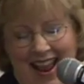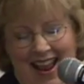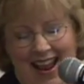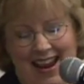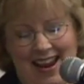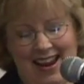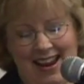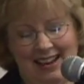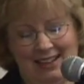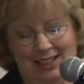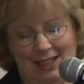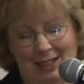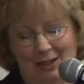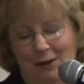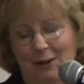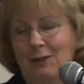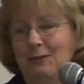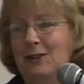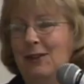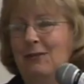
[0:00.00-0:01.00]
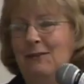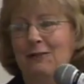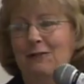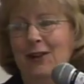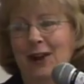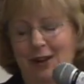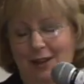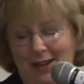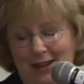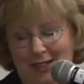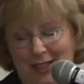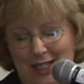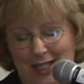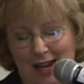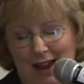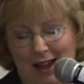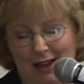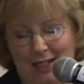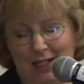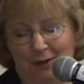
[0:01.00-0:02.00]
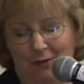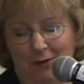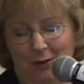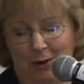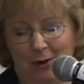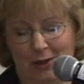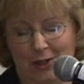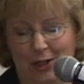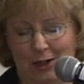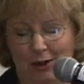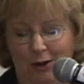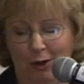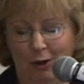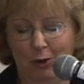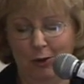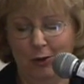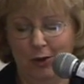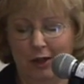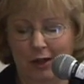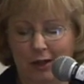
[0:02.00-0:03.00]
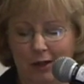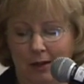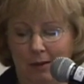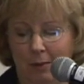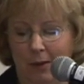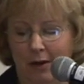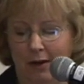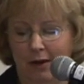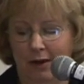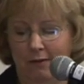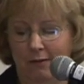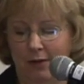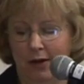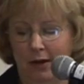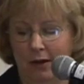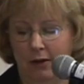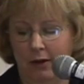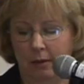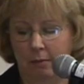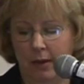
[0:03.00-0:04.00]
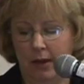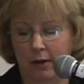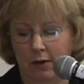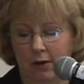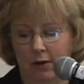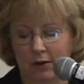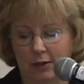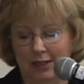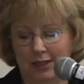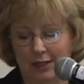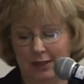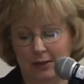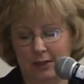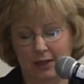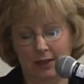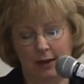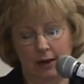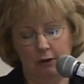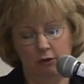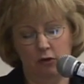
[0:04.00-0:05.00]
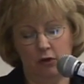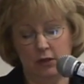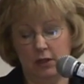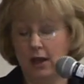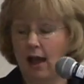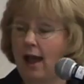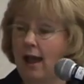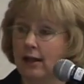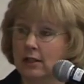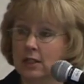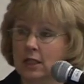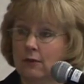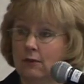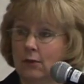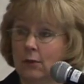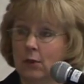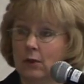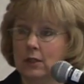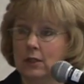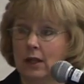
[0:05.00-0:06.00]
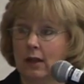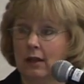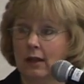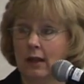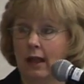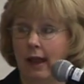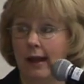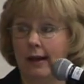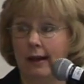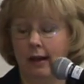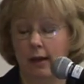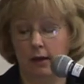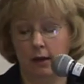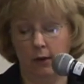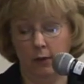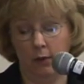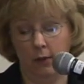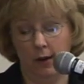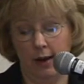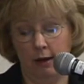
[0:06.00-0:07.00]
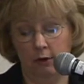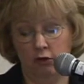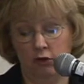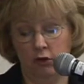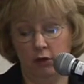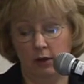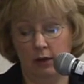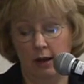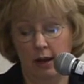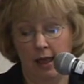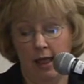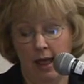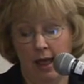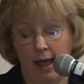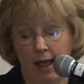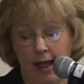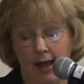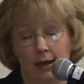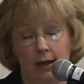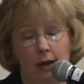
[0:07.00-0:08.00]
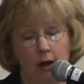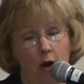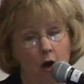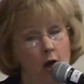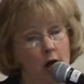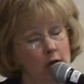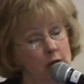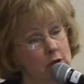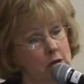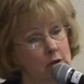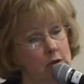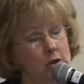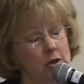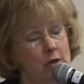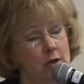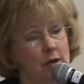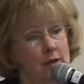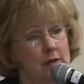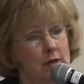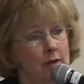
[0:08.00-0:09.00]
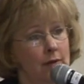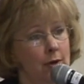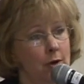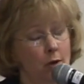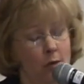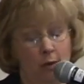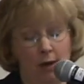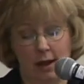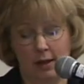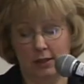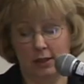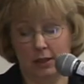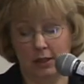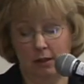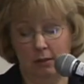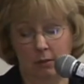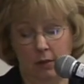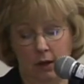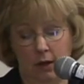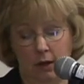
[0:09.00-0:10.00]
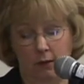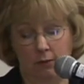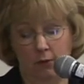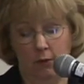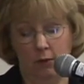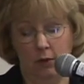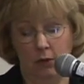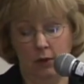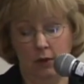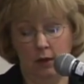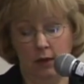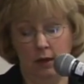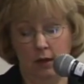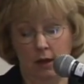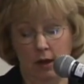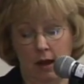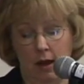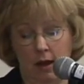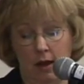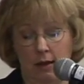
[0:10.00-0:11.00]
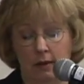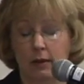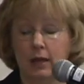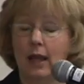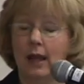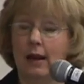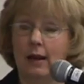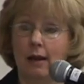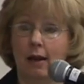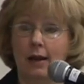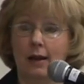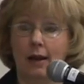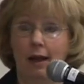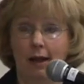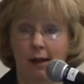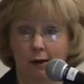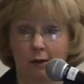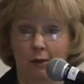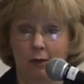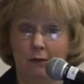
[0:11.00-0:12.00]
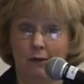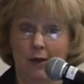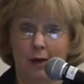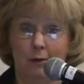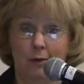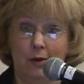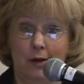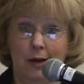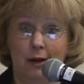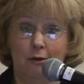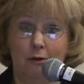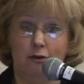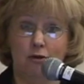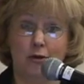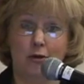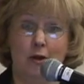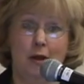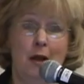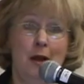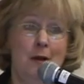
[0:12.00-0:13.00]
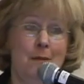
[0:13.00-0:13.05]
He has served in various task forces, including the American Veterinary Medical Association Task Force on Canine Aggression, and he also serves on the Grants Committee for the uh, Canine Health Foundation.